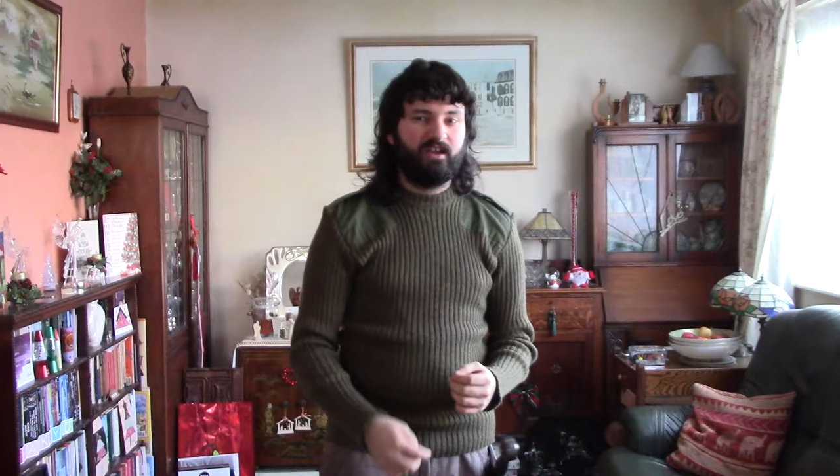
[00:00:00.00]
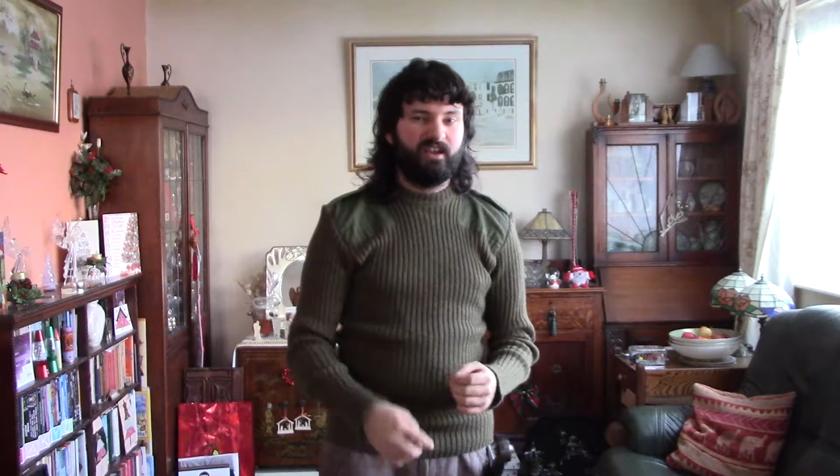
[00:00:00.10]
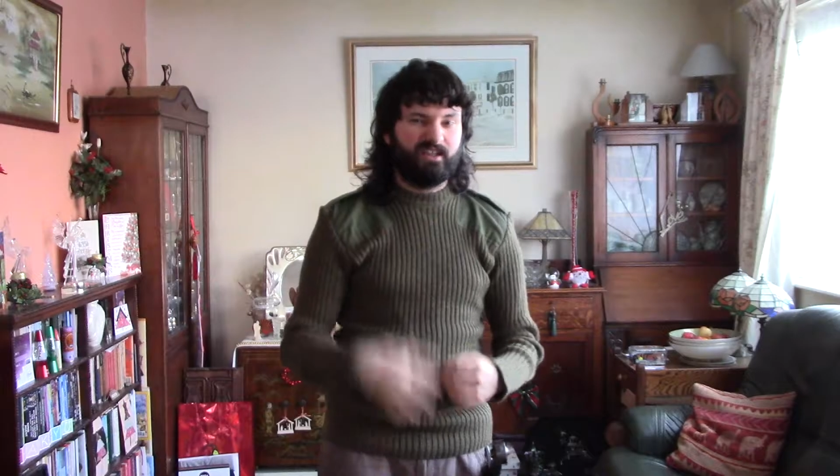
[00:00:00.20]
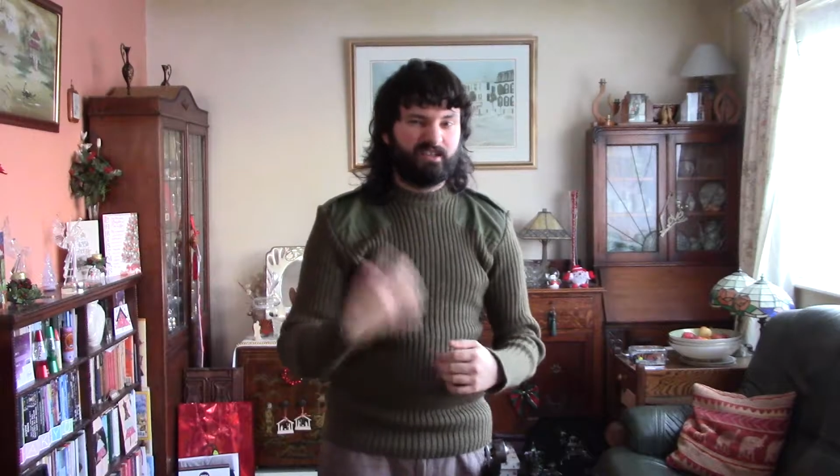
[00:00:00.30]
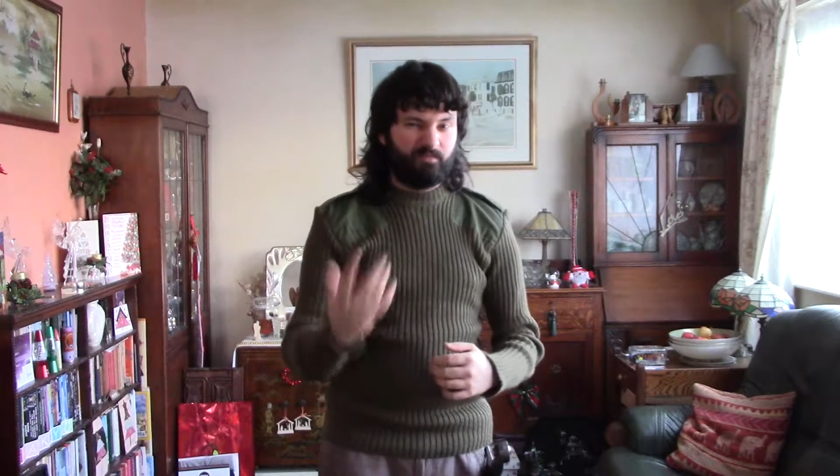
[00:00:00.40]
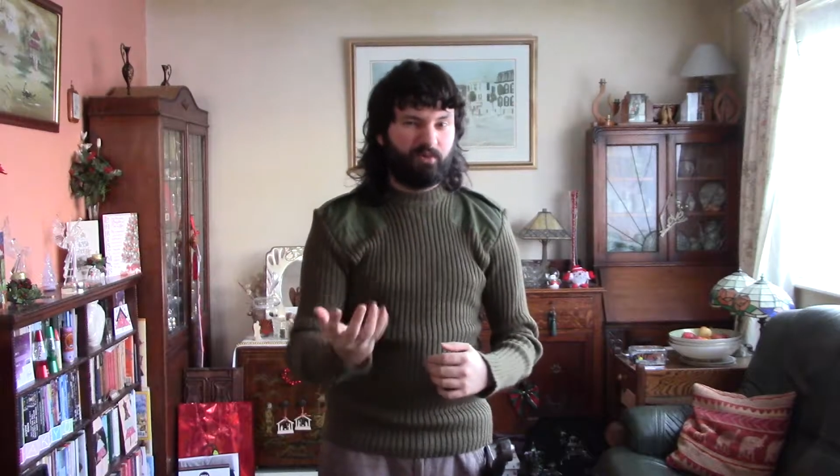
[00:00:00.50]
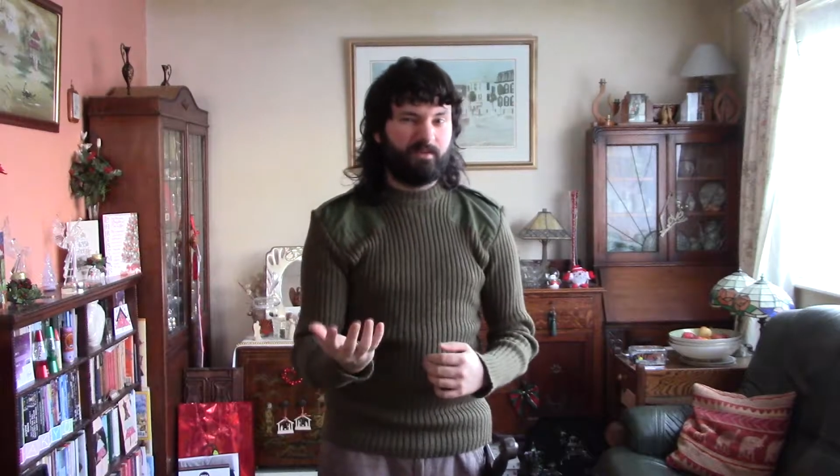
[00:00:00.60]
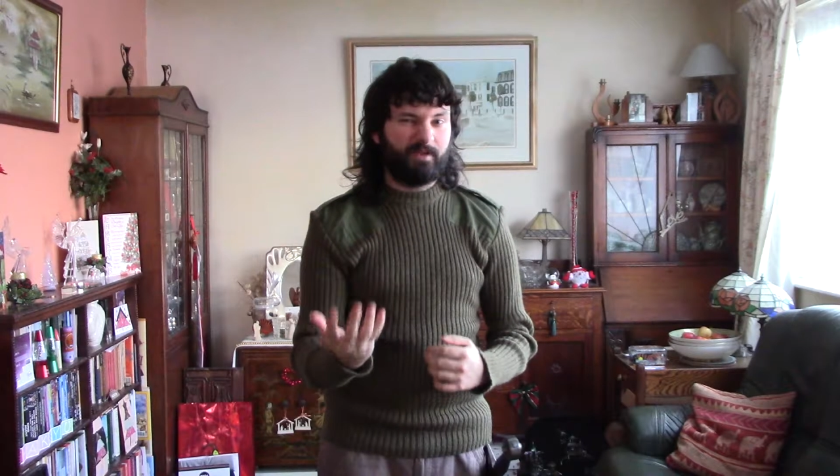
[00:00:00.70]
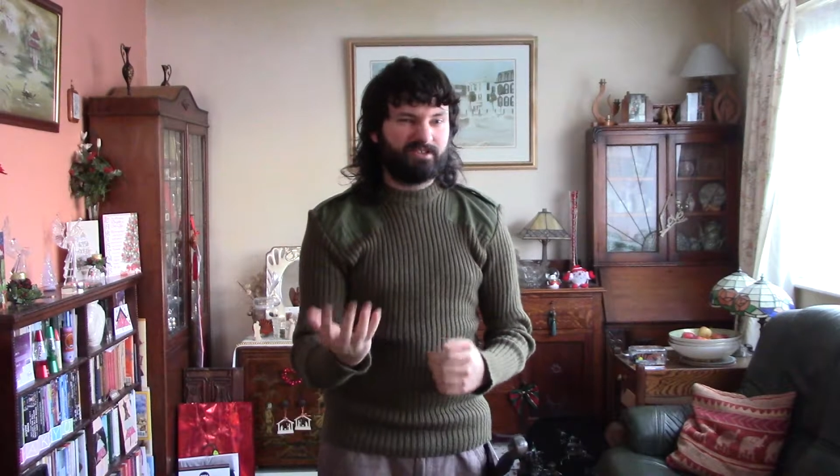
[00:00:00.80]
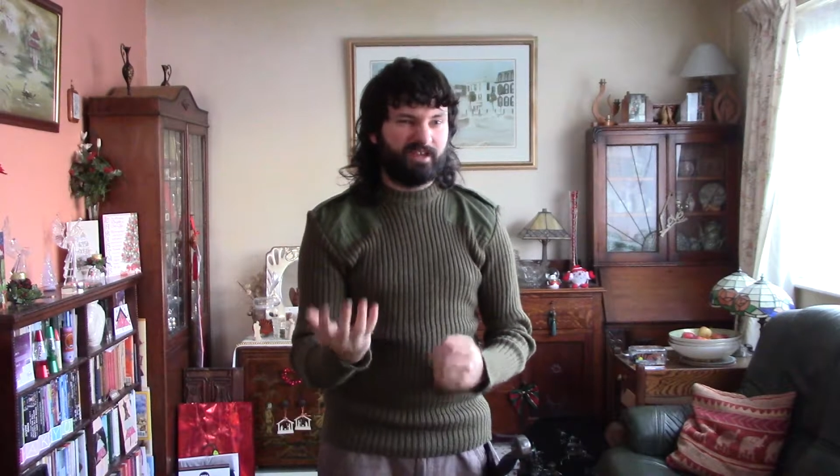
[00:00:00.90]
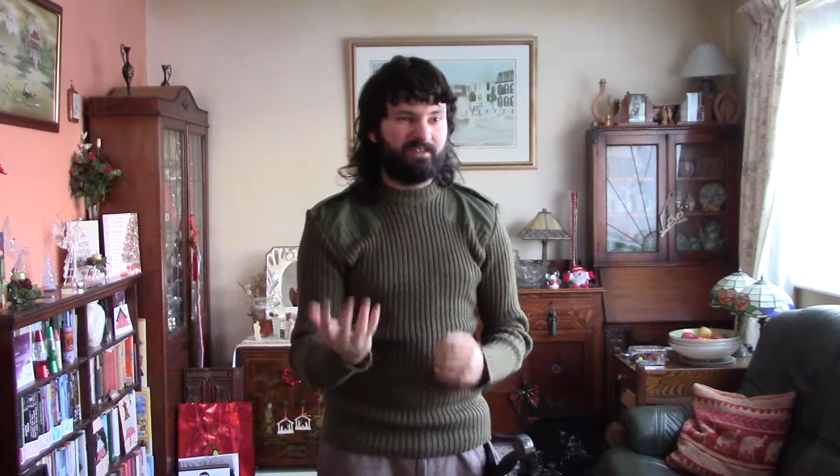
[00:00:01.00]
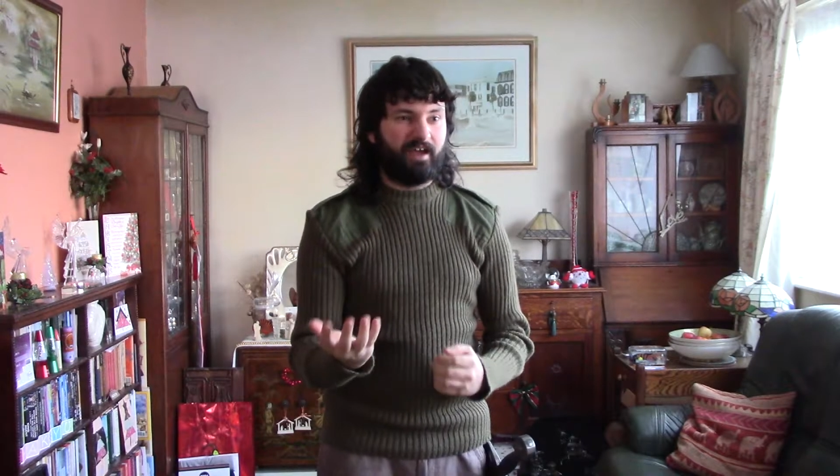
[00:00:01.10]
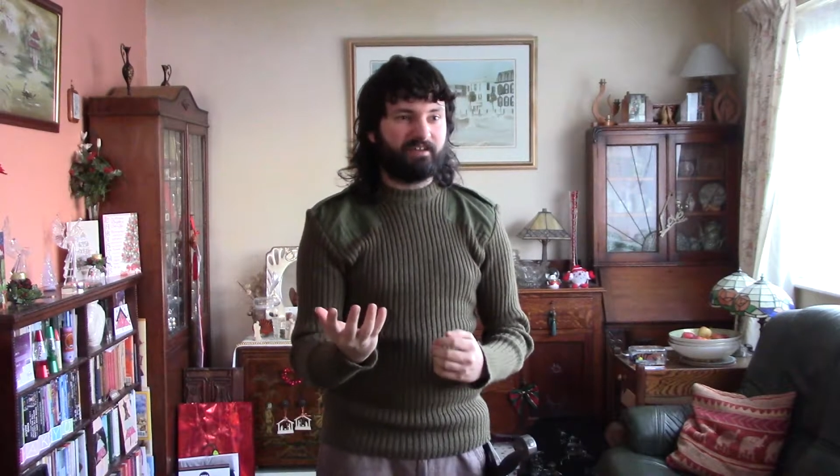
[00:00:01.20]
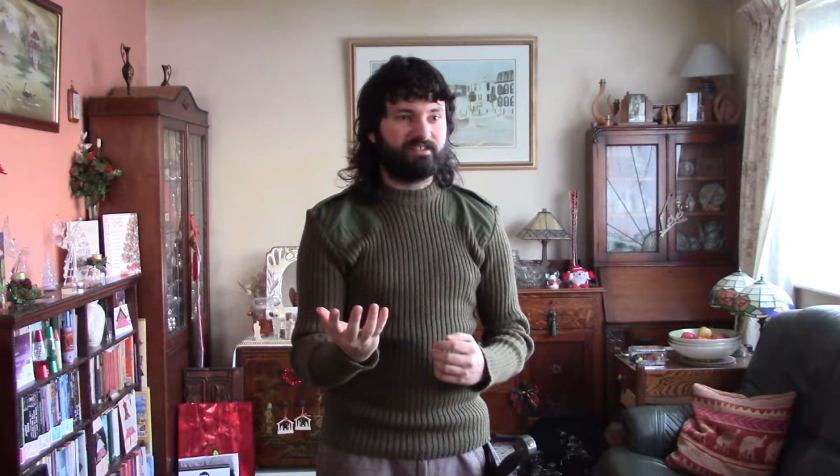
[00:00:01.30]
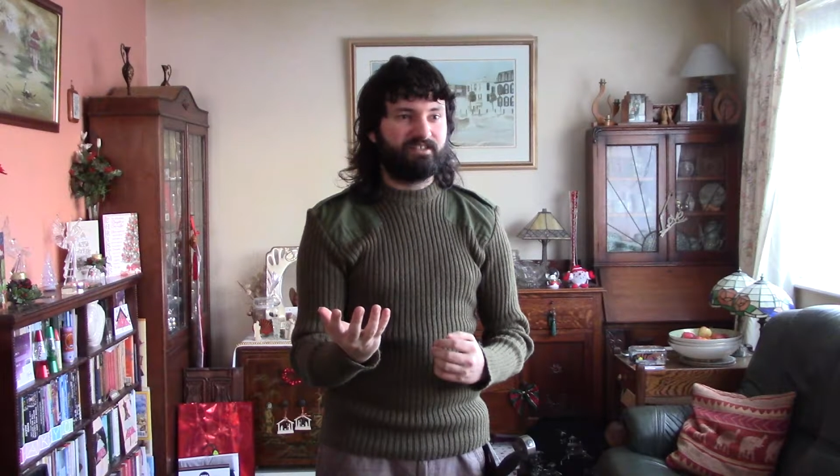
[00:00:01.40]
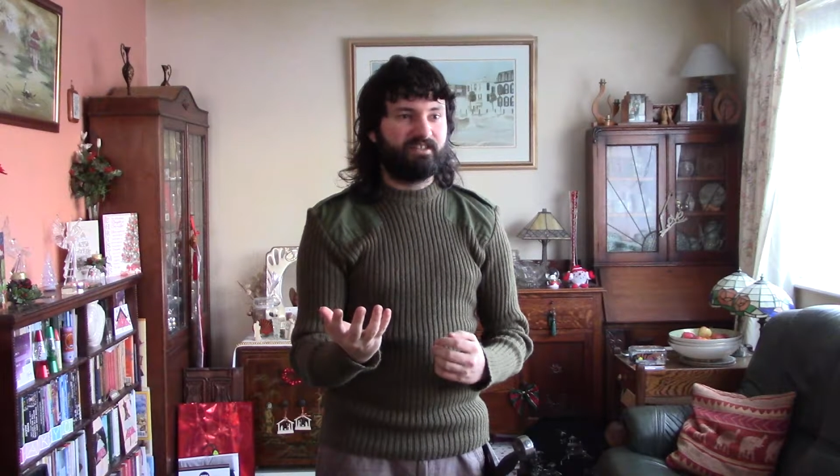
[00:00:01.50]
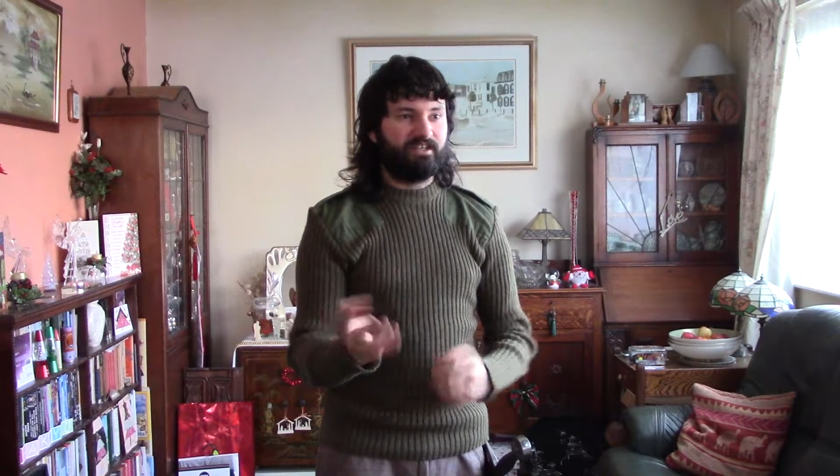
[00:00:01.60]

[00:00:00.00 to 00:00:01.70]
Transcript: It's pretty much like that,